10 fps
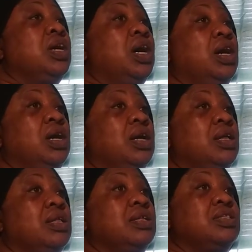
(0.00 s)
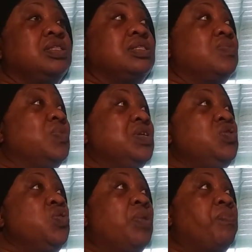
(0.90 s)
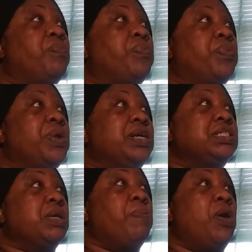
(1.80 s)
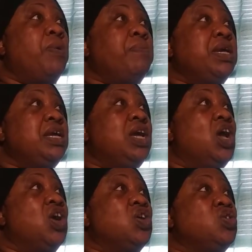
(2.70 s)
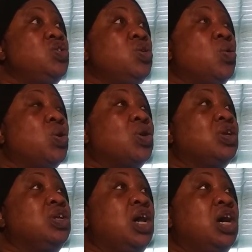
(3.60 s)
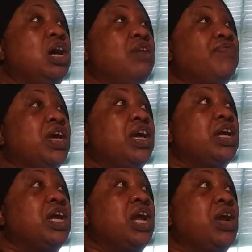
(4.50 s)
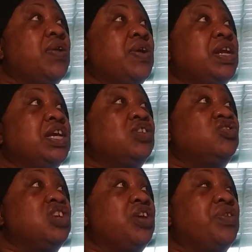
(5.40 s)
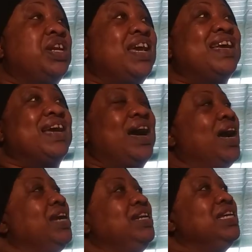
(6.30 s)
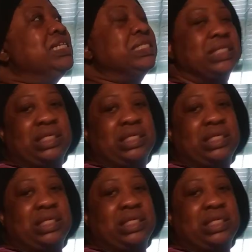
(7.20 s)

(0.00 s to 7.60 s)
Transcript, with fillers: uh, when you impress upon me your love and caring and sharing and kindness,